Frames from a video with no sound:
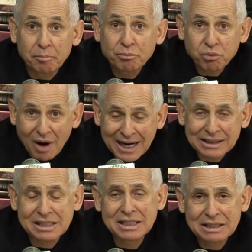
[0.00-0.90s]

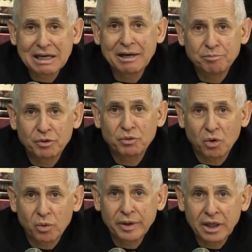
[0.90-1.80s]
practice at night
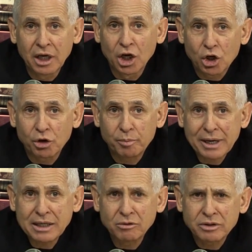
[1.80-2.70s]
before we go to
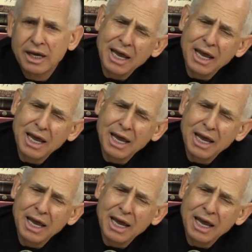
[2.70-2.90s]
bed and say,